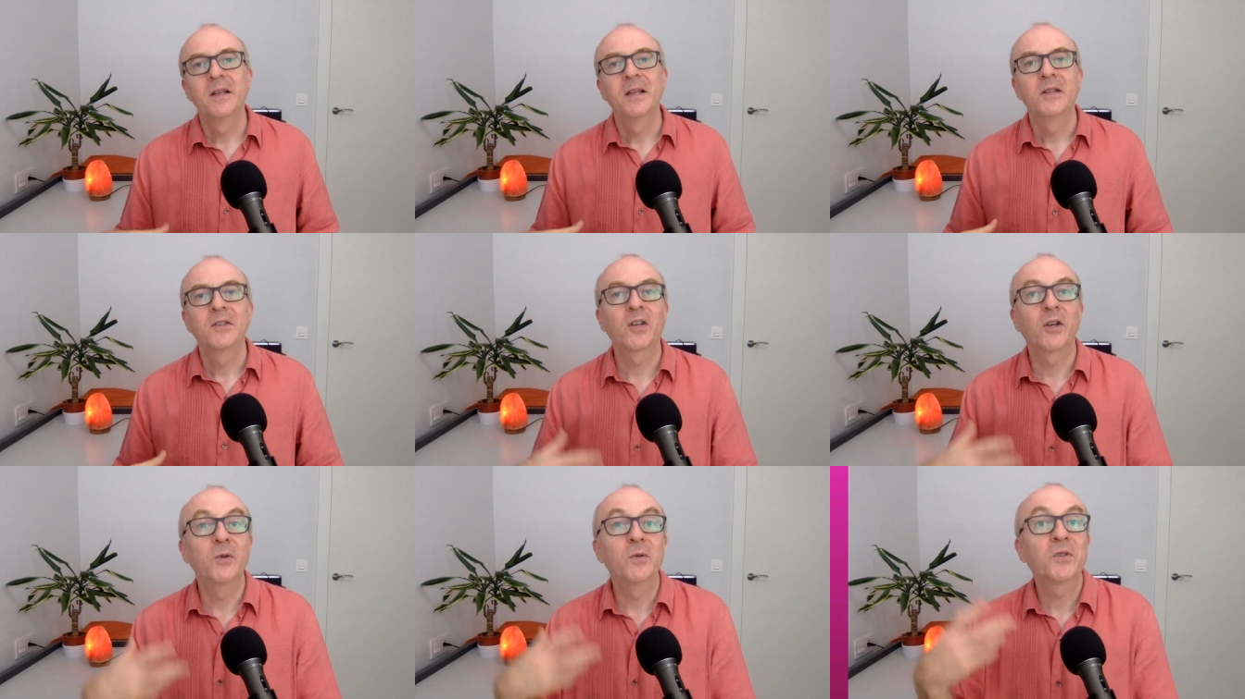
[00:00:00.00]

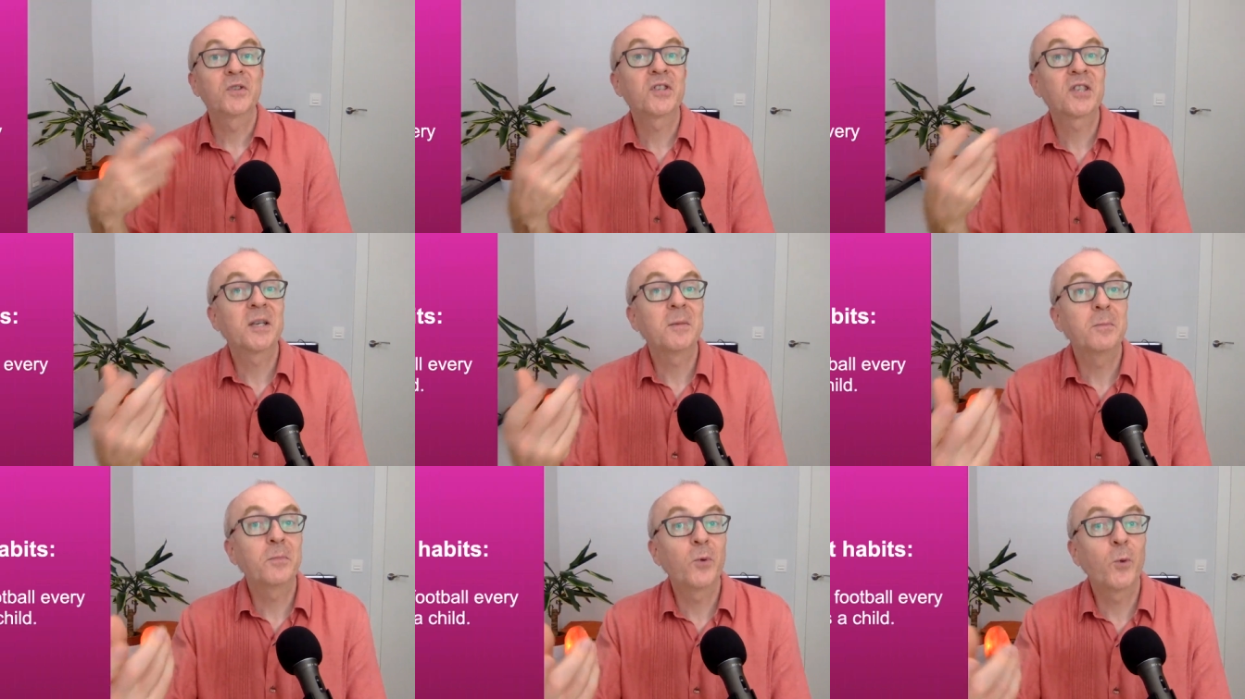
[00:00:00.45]
So
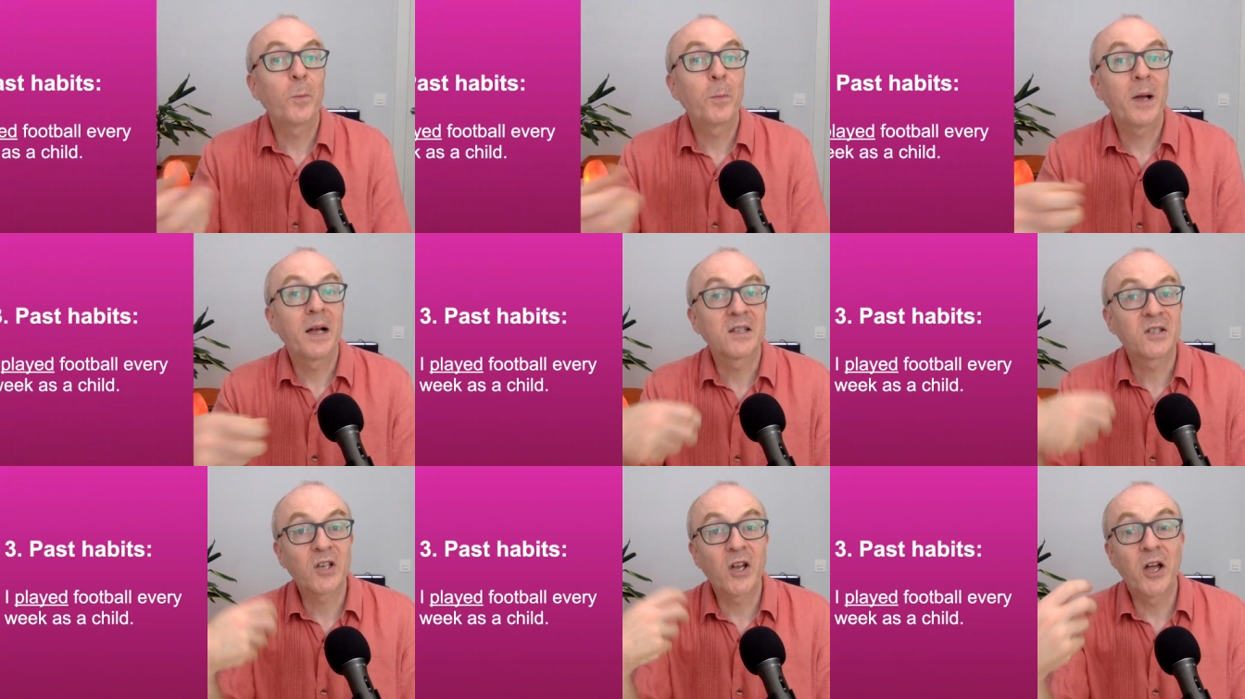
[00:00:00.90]
simple
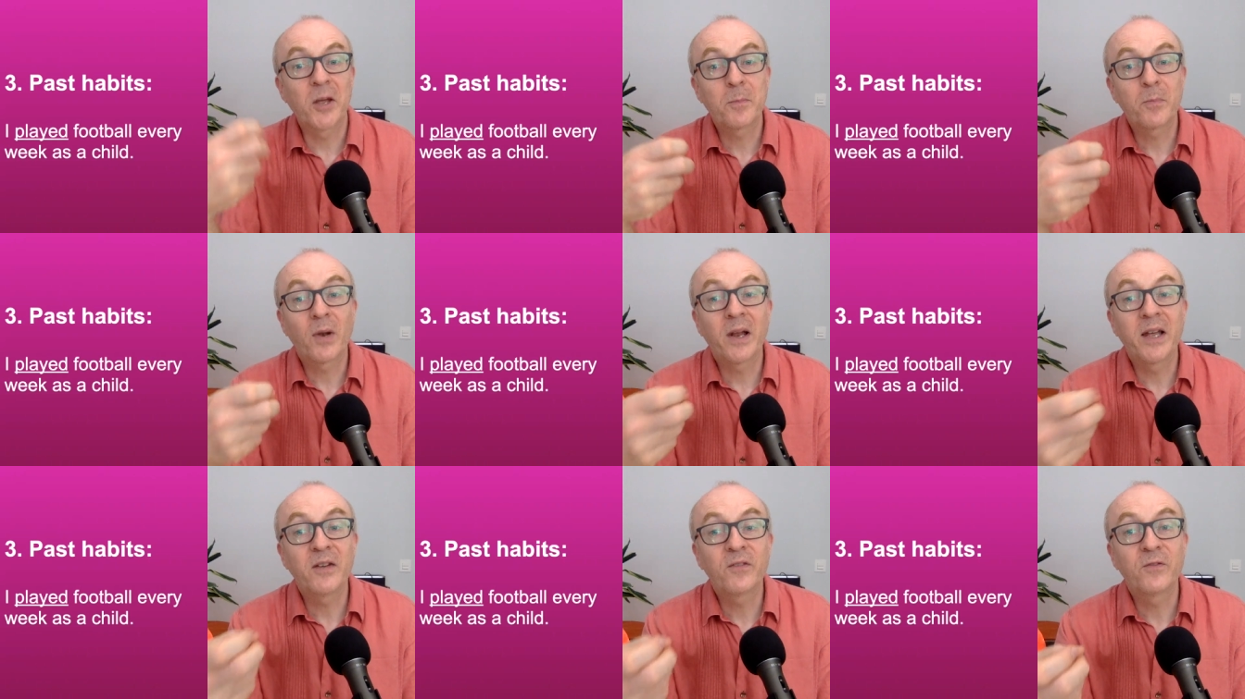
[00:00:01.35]
past. I
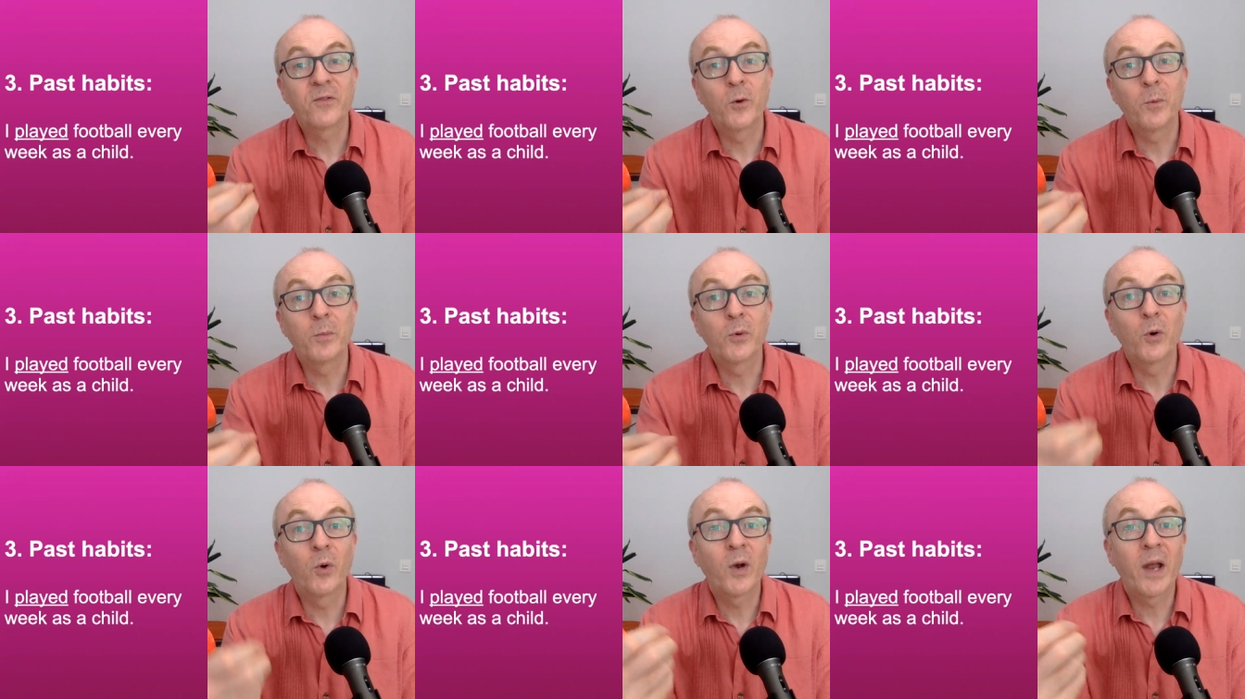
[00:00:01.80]
played
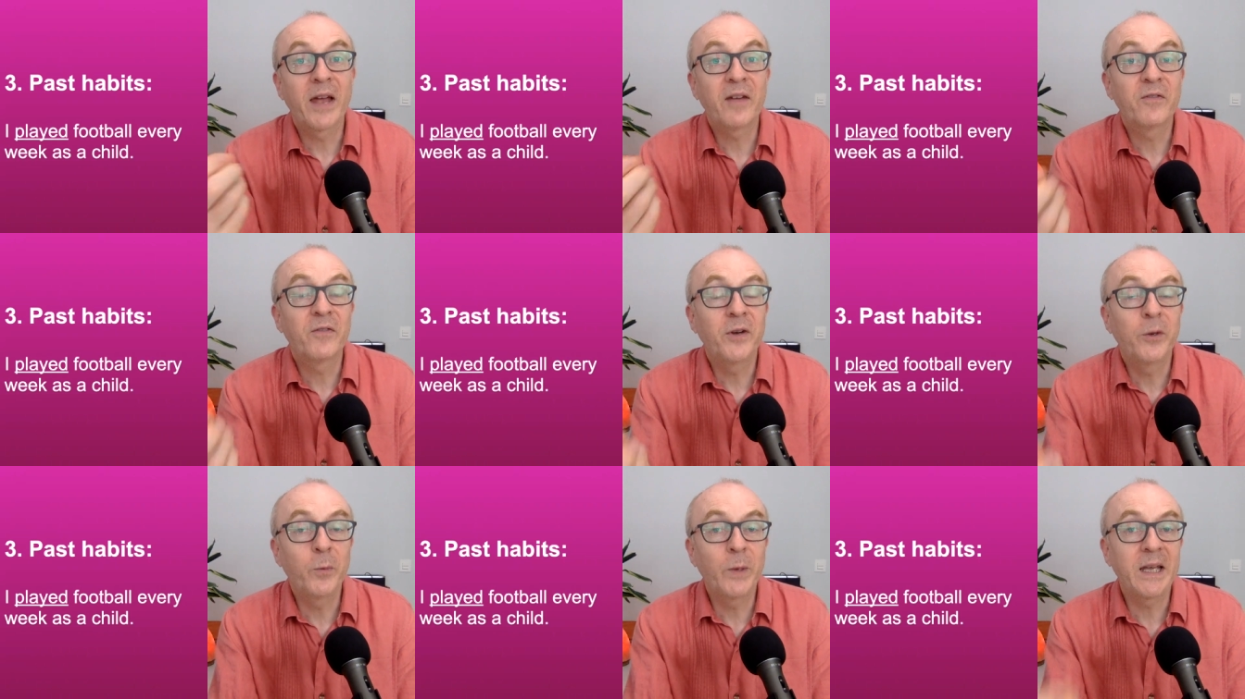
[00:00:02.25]
football
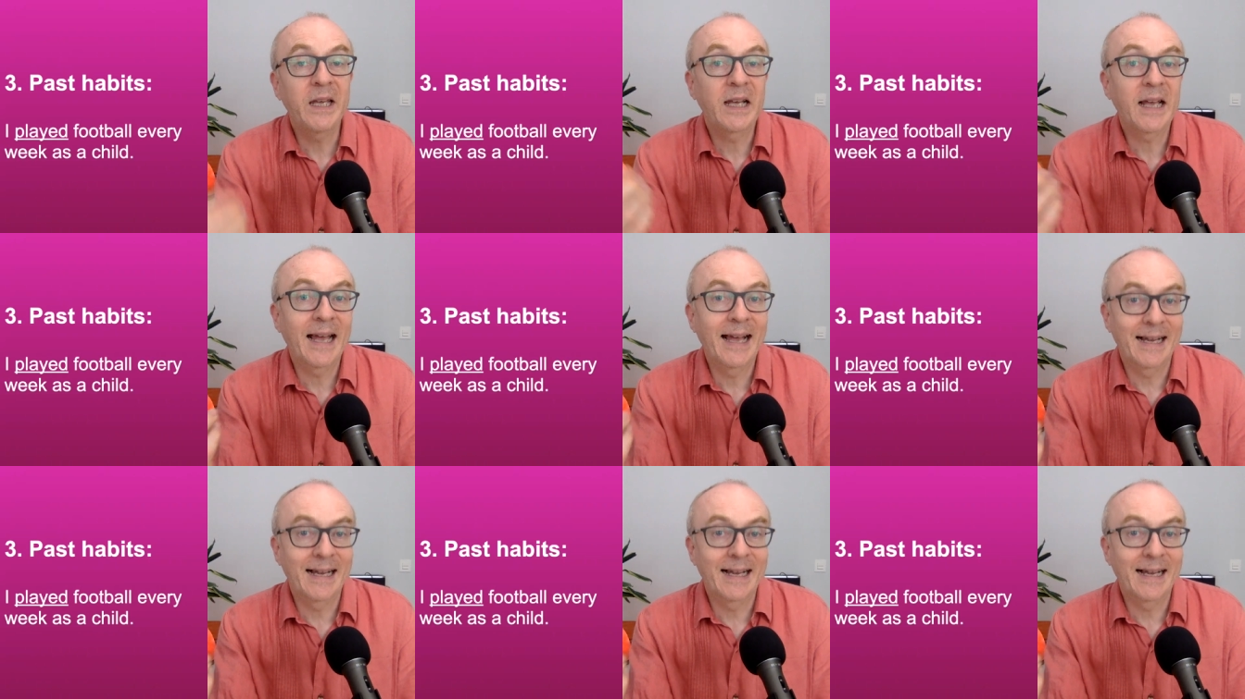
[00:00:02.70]
every week